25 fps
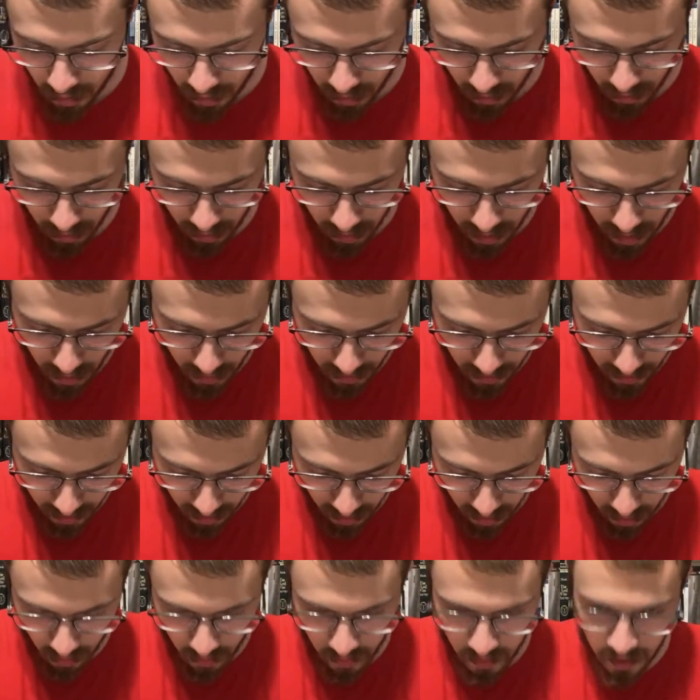So let's
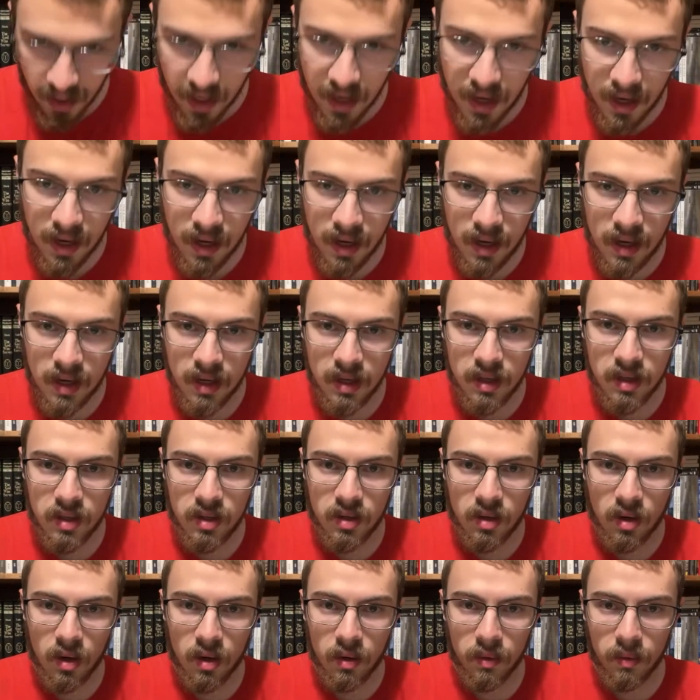go ahead and
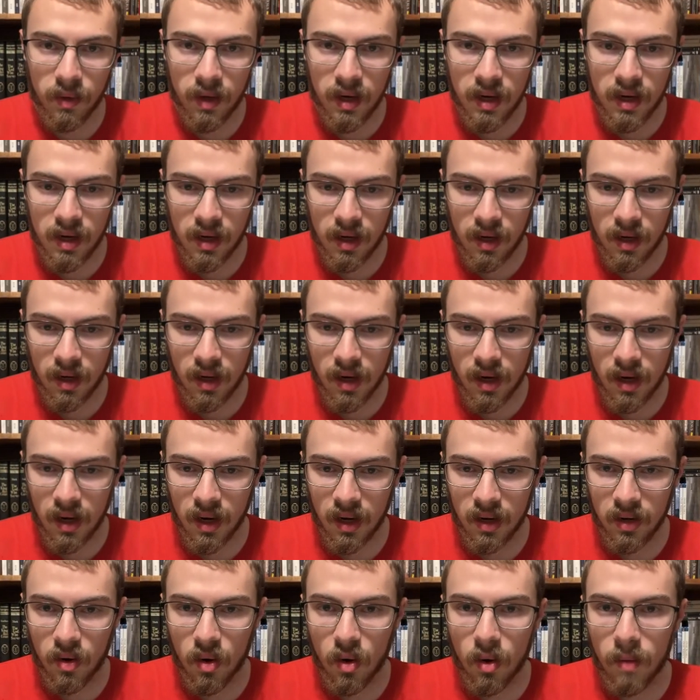start reading,
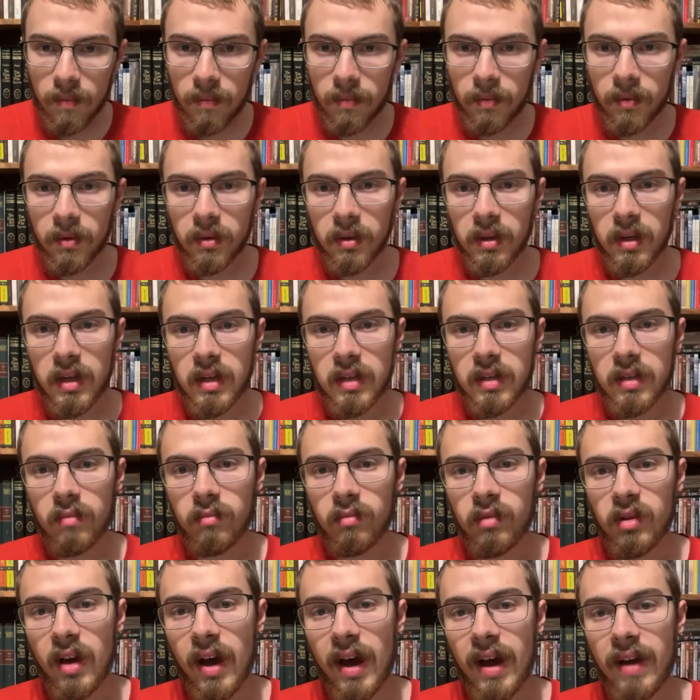and hopefully
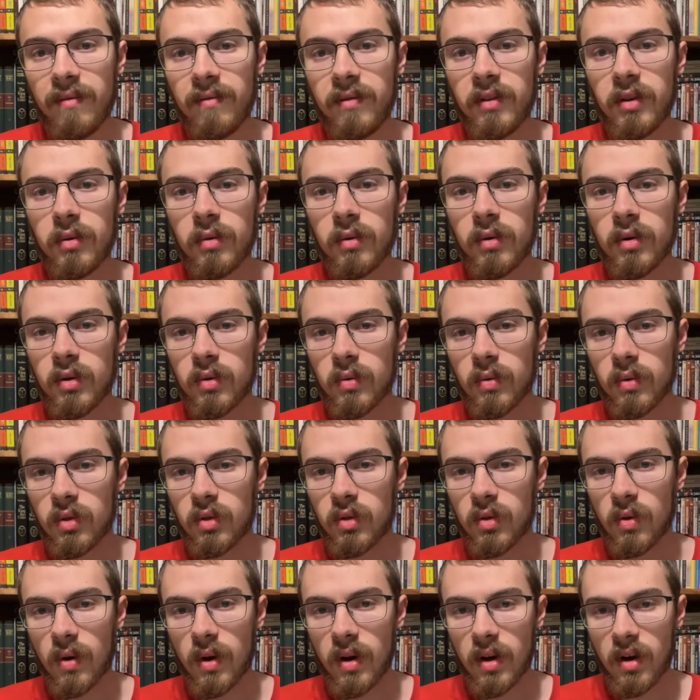some live viewers will
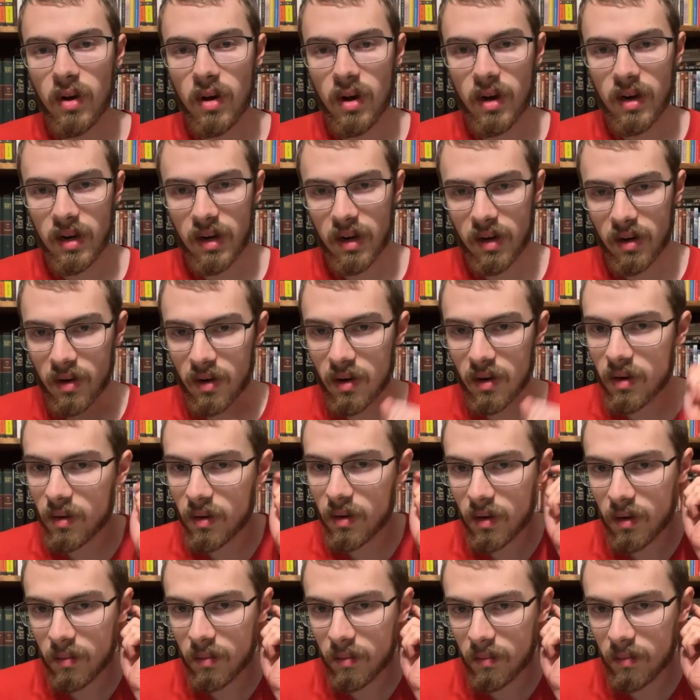join on here
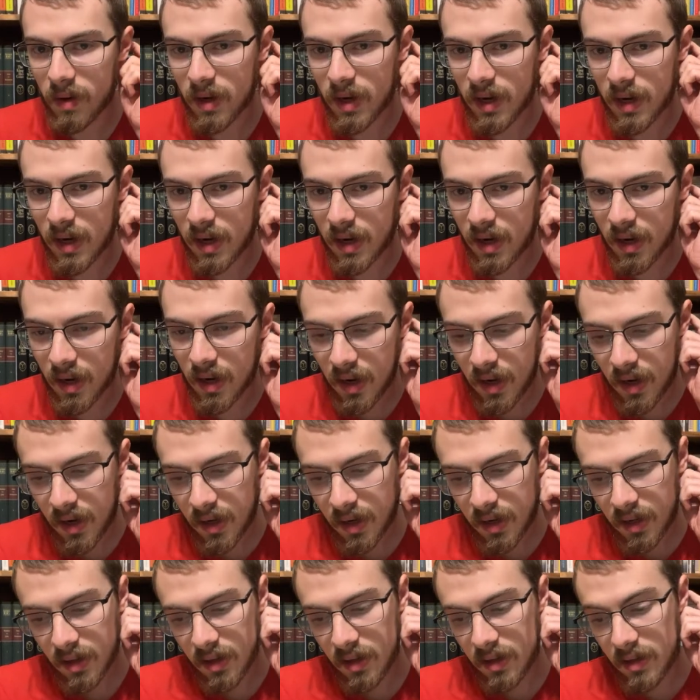by
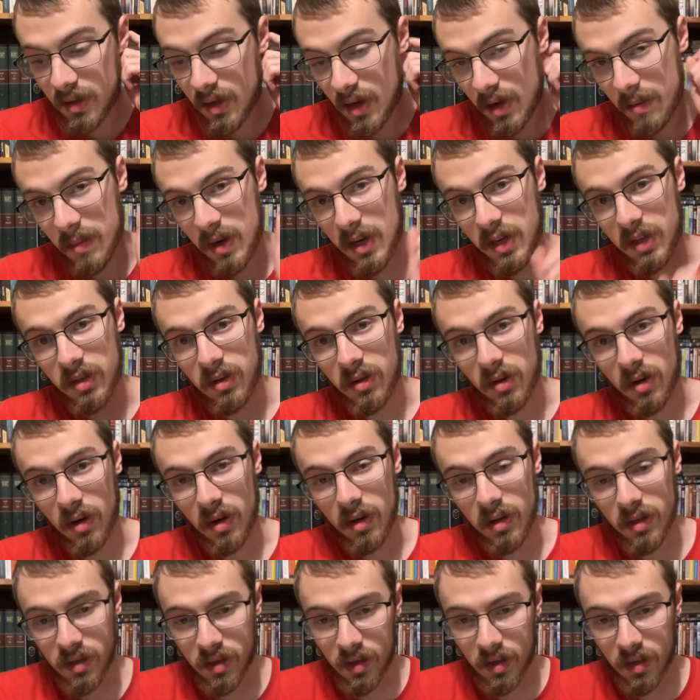the time I start.